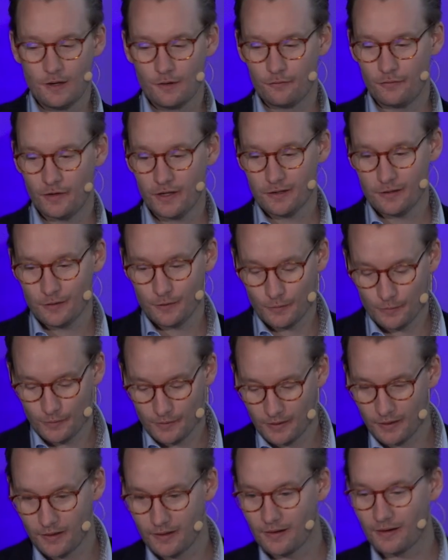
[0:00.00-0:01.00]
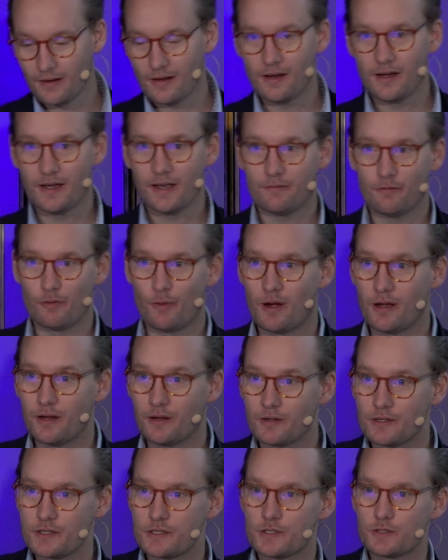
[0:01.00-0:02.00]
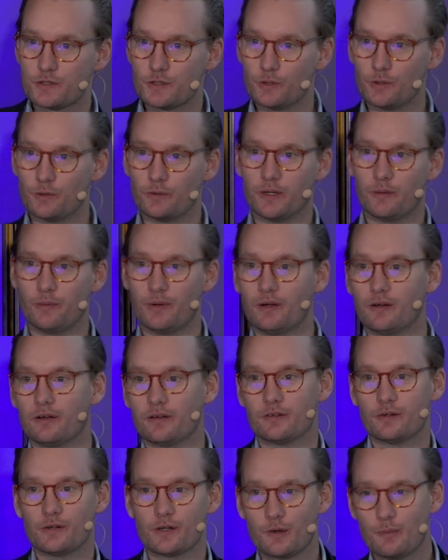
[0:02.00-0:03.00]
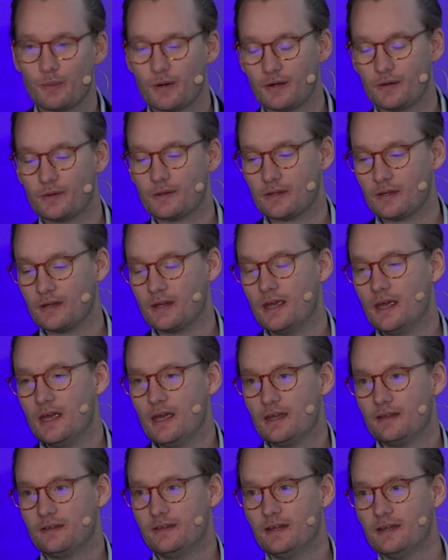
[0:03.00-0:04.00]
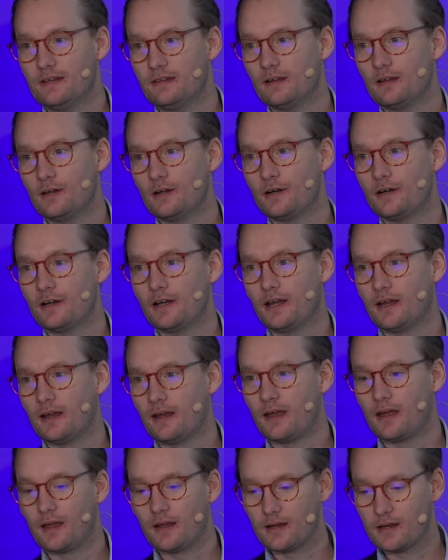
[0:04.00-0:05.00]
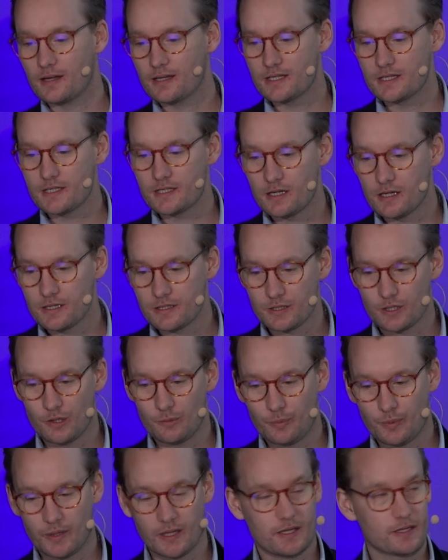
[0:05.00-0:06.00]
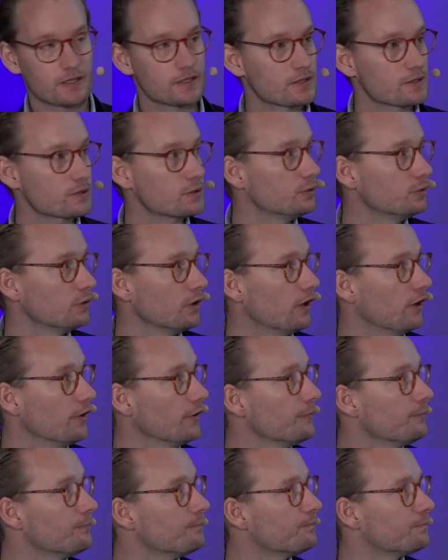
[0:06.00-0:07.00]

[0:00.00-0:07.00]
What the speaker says: Thank you, and hi everyone. So now we're going to talk about digital learning and the SaaS company Skolon.